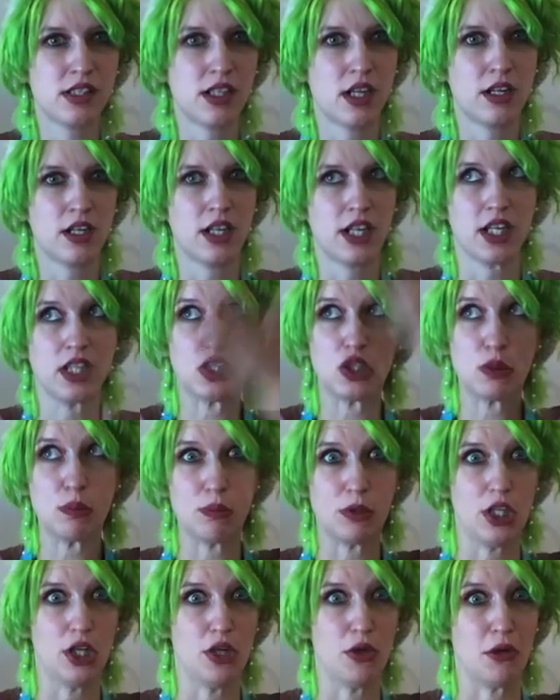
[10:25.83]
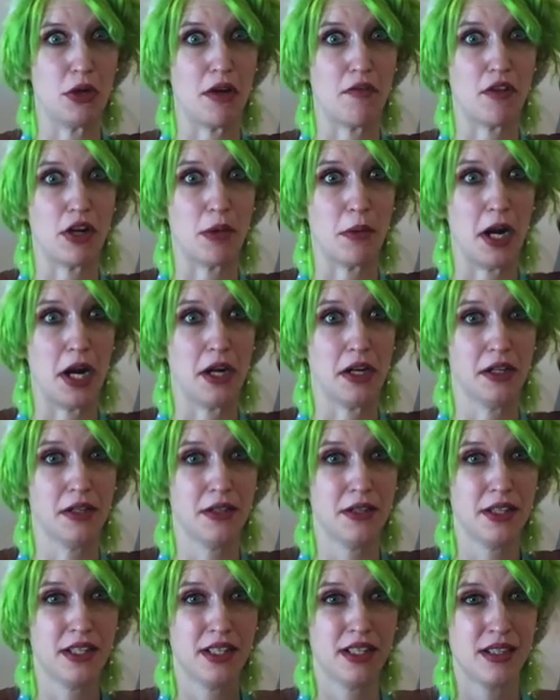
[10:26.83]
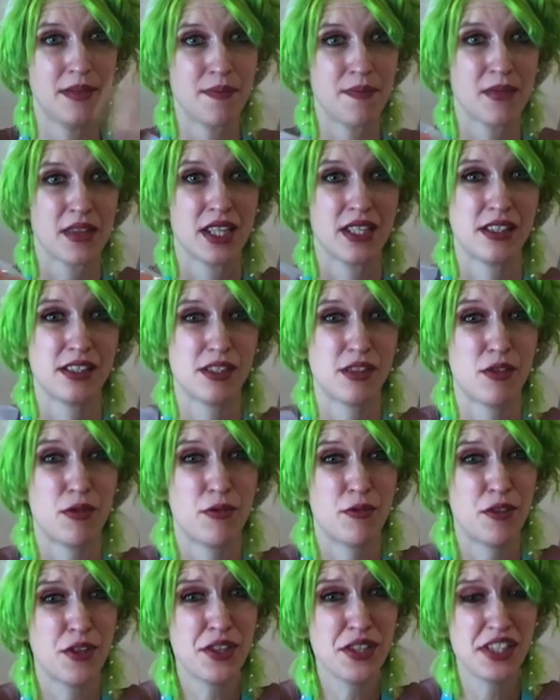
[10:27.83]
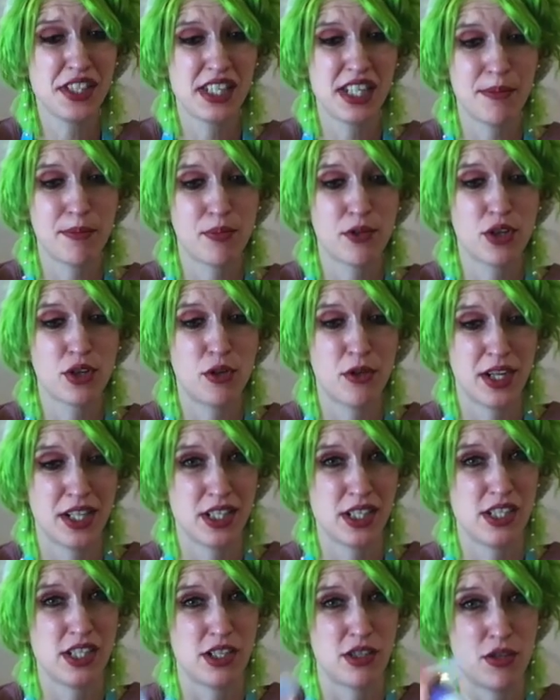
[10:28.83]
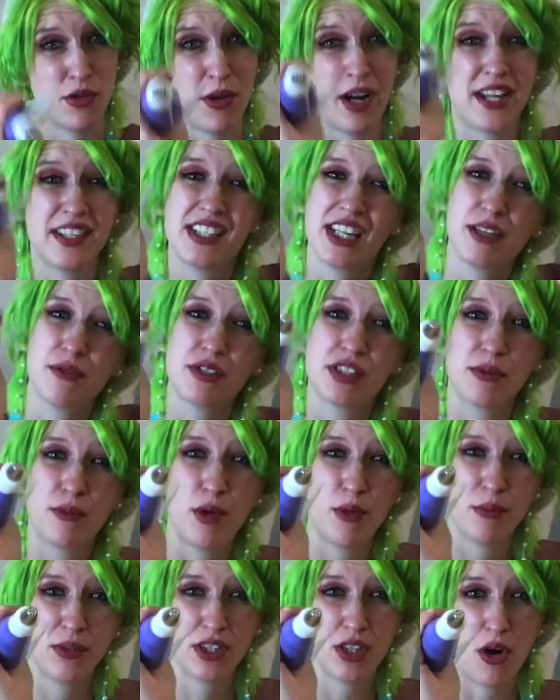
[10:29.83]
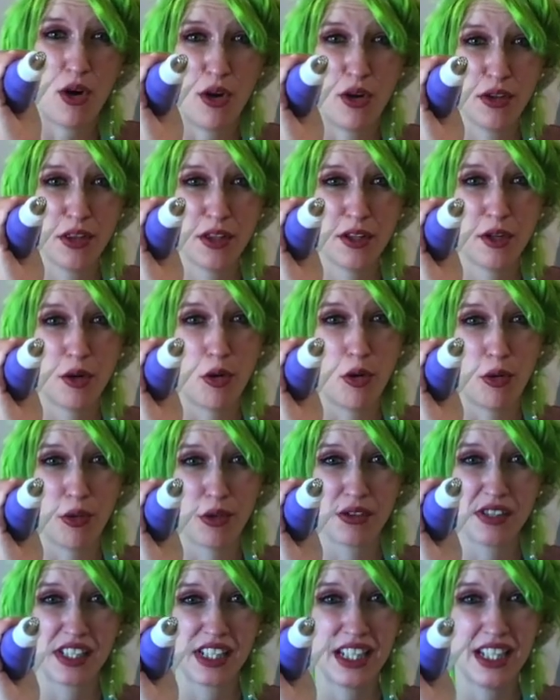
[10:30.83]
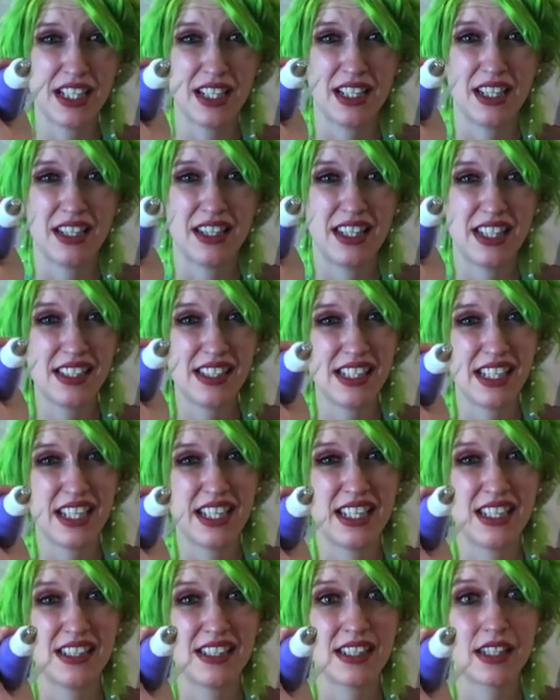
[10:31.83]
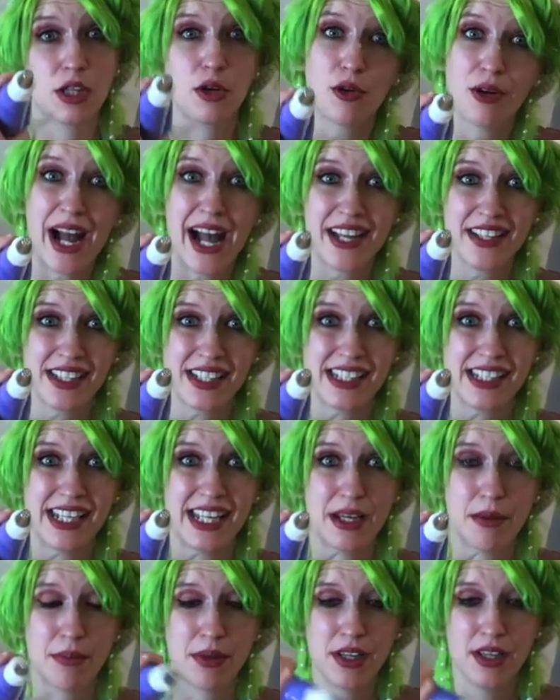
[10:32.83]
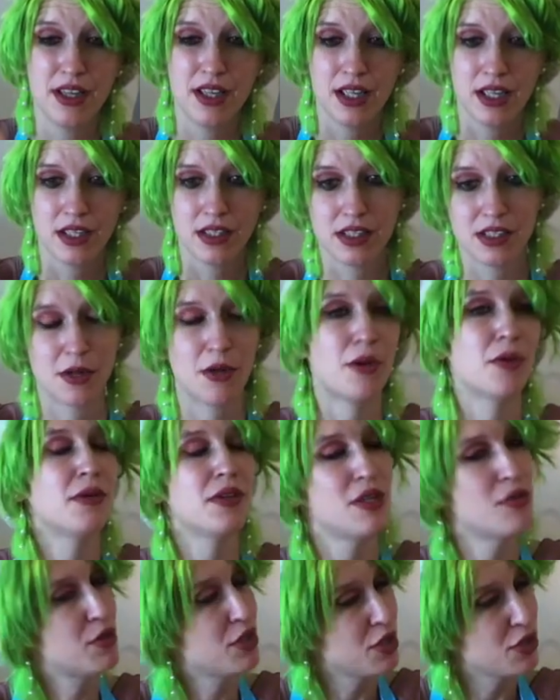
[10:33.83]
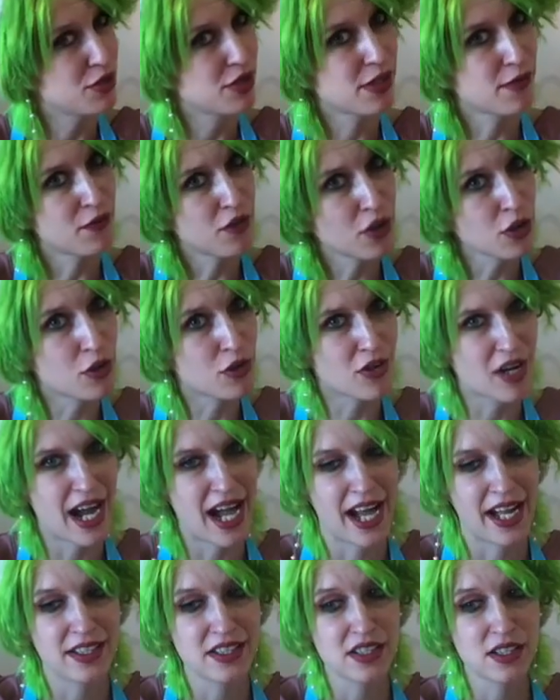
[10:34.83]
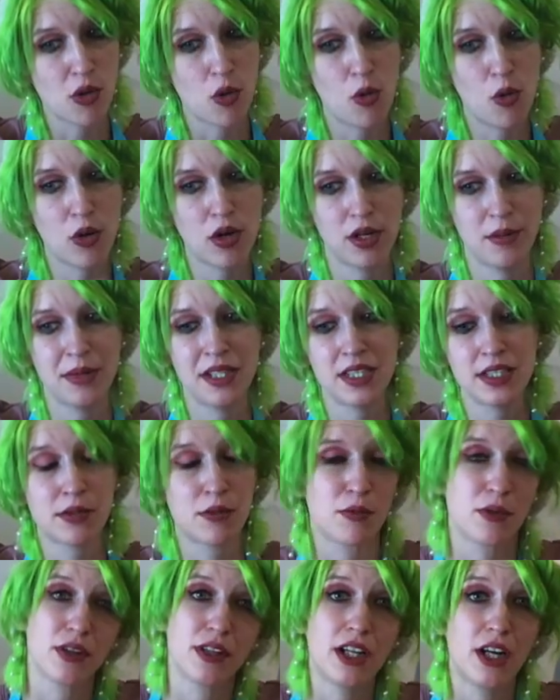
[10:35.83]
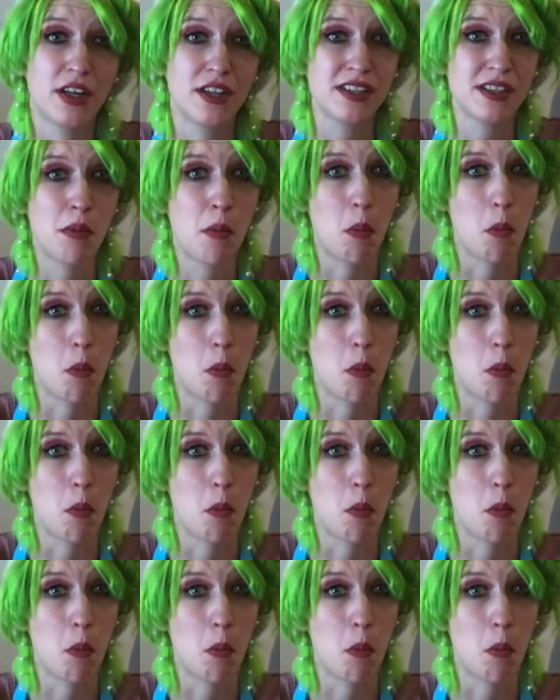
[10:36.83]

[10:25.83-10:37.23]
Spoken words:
not going to explode everywhere. So the first tip we're going to do, I said it was the one with all the little holes in it. This is the grass tip. So you can use it for grass, or it makes really awesome